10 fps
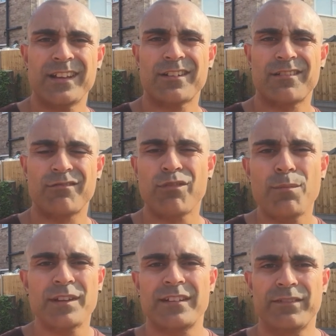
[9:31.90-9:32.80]

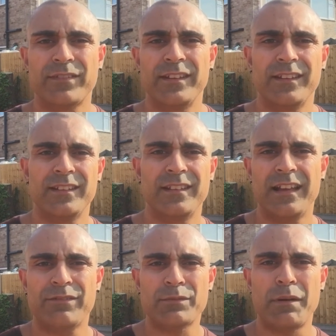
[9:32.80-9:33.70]
rubbish
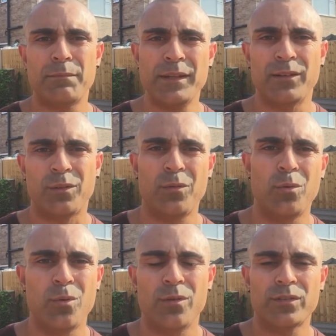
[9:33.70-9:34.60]
after my meal,
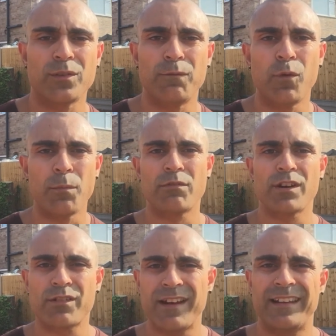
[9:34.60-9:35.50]
or some form of
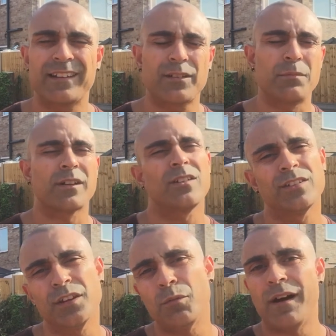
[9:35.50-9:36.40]
regret, like, oh my god,
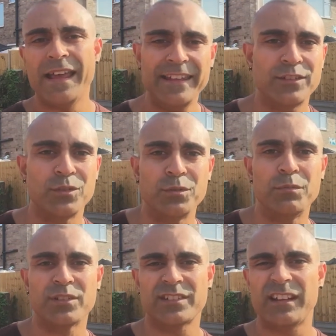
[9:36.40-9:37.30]
I ate too
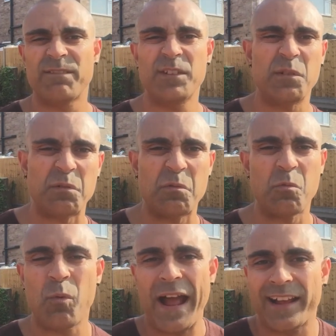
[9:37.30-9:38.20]
much and I feel
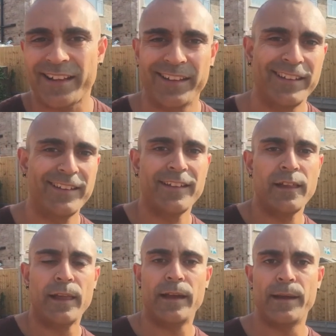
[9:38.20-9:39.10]
whack.
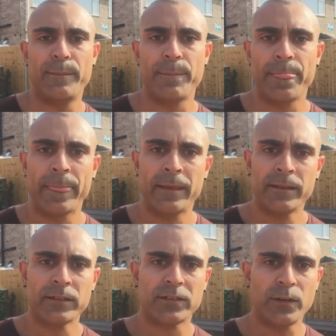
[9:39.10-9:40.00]

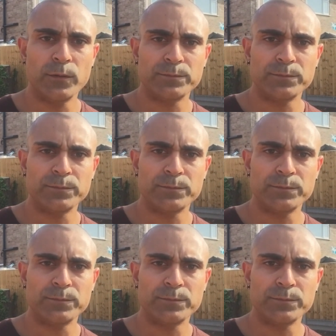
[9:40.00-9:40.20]
So